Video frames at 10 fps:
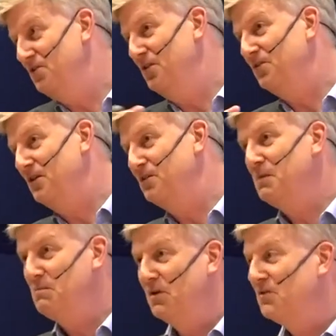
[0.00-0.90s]
turns out to
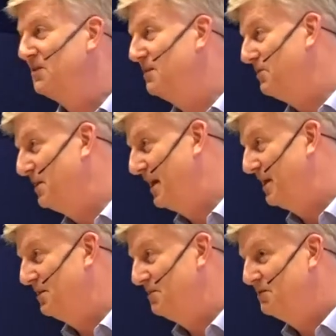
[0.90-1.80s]
be positive or
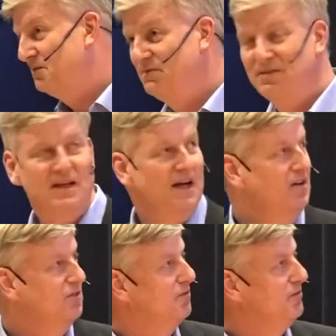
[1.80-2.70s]
negative. Yeah? So